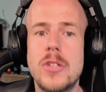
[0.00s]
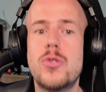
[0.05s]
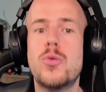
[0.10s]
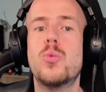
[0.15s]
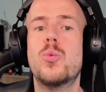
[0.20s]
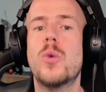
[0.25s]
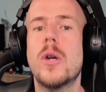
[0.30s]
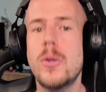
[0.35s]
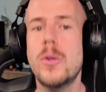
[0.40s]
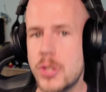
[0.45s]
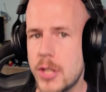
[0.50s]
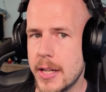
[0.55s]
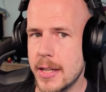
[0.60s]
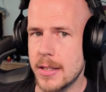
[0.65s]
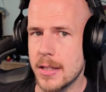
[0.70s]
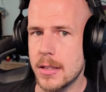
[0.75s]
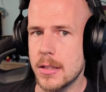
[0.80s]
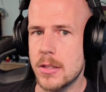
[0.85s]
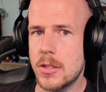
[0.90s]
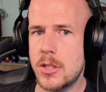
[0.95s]

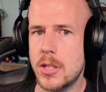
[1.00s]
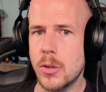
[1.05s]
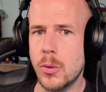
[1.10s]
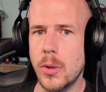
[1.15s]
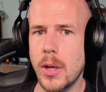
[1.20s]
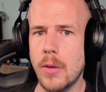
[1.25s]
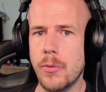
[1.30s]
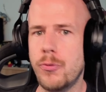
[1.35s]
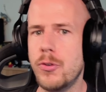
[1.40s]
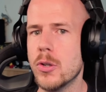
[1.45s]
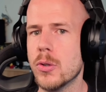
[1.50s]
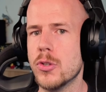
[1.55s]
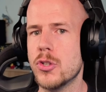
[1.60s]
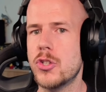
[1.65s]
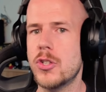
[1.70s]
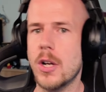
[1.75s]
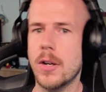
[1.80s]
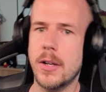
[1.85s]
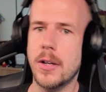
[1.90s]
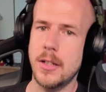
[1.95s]
rotated. So if your
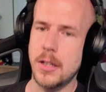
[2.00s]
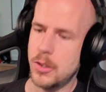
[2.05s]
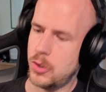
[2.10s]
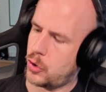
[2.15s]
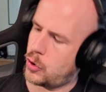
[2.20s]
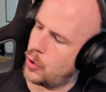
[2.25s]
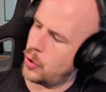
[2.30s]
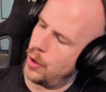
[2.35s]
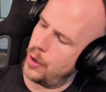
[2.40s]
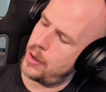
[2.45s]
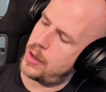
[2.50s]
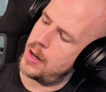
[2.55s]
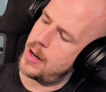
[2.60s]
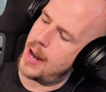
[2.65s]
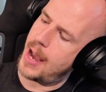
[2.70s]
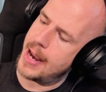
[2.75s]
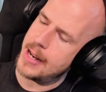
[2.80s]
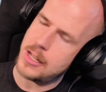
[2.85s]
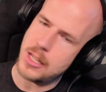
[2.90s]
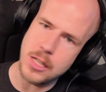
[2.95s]
socket is turned
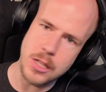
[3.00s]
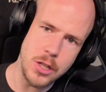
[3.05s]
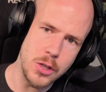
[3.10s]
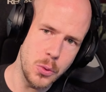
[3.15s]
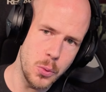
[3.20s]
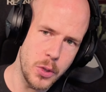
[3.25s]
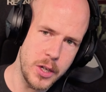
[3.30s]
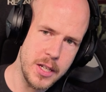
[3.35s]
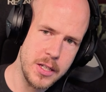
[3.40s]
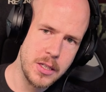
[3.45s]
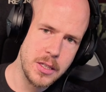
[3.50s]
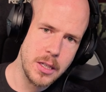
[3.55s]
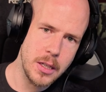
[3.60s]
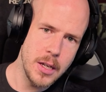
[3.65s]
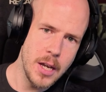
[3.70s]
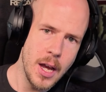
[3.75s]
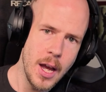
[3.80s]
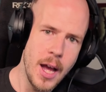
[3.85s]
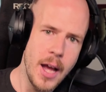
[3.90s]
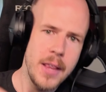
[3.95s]
90 degrees,
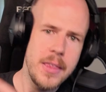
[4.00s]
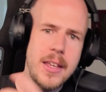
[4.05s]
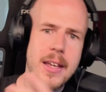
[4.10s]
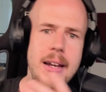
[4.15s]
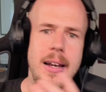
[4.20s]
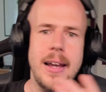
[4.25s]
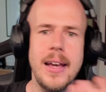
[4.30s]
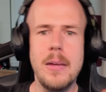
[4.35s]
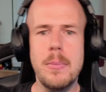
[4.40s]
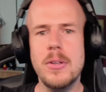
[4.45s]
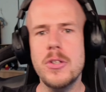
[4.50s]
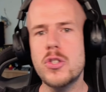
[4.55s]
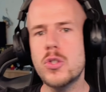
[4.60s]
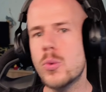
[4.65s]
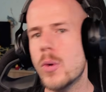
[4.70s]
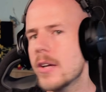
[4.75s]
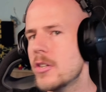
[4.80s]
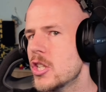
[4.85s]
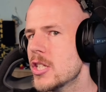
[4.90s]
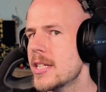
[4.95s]
the label
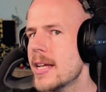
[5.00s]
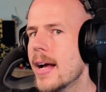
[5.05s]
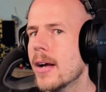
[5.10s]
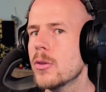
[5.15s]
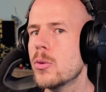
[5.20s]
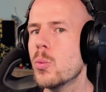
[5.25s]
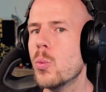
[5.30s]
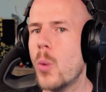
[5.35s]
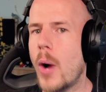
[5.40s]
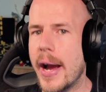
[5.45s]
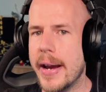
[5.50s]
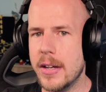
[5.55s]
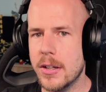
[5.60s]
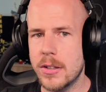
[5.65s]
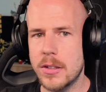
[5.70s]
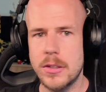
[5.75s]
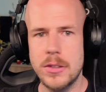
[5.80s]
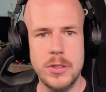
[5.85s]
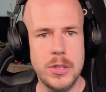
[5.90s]
stretches out wider to